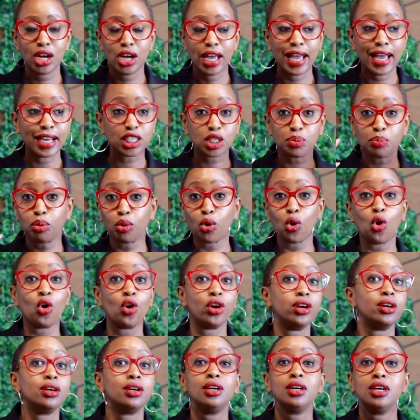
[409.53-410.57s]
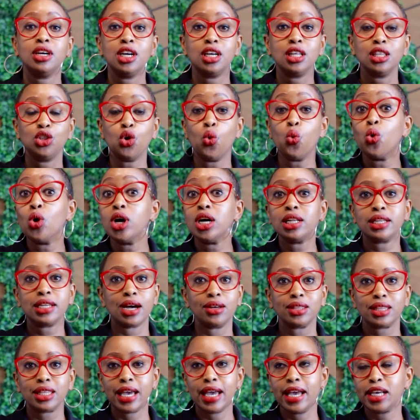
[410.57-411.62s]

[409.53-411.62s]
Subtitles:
explore the world out there,